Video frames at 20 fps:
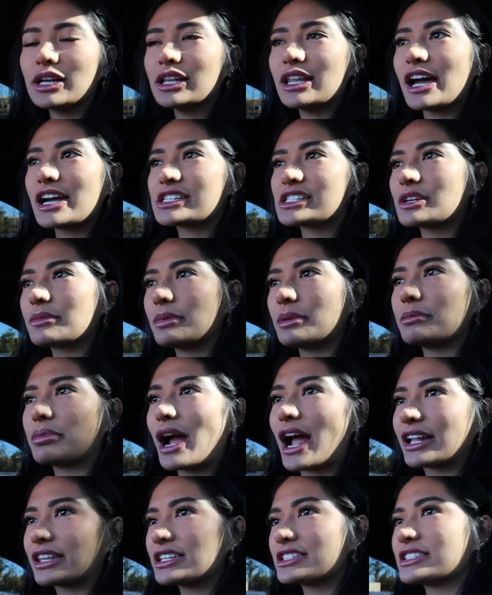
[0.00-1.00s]
and Elijah have been
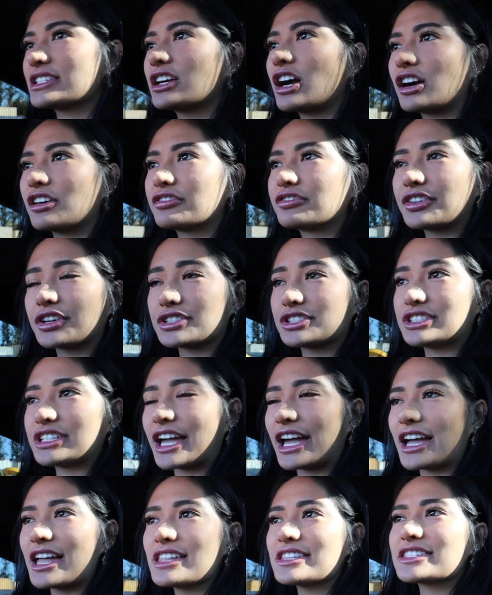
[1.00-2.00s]
practicing our first
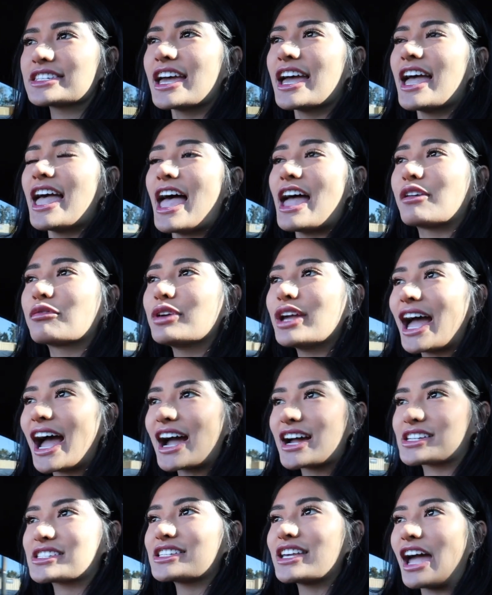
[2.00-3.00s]
dance and we
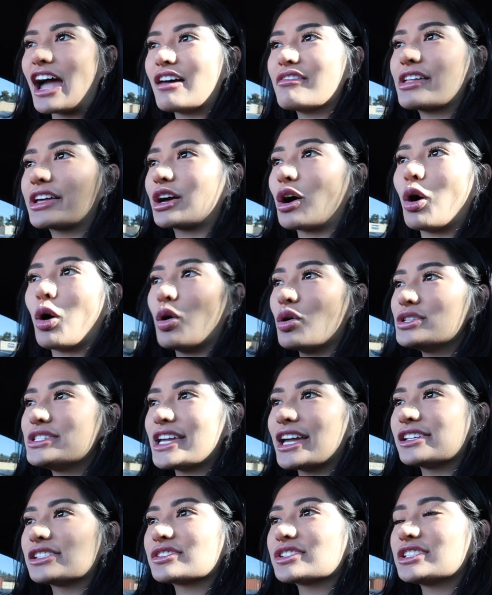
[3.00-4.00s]
actually have like a whole
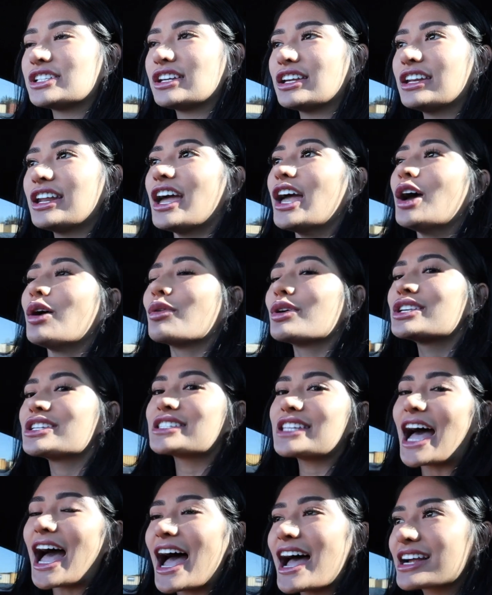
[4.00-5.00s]
dance routine, which
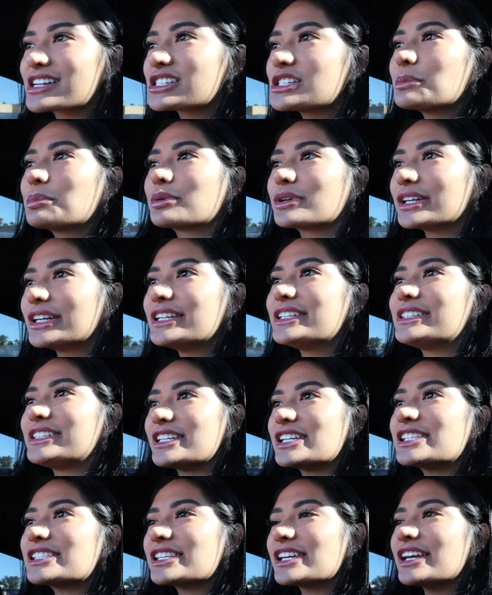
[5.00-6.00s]
is actually pretty
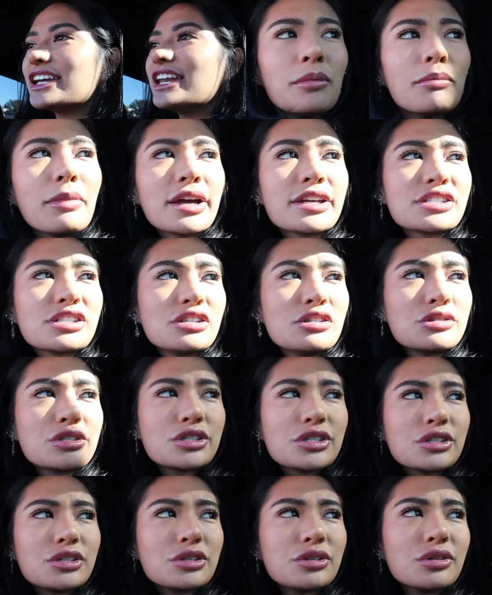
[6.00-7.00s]
decent. My
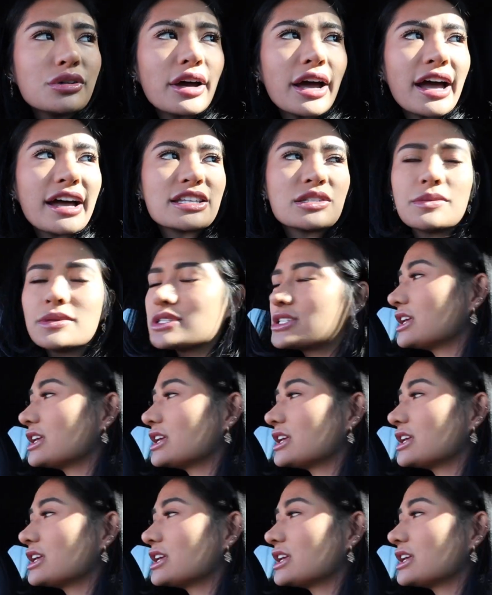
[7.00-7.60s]
tutu has been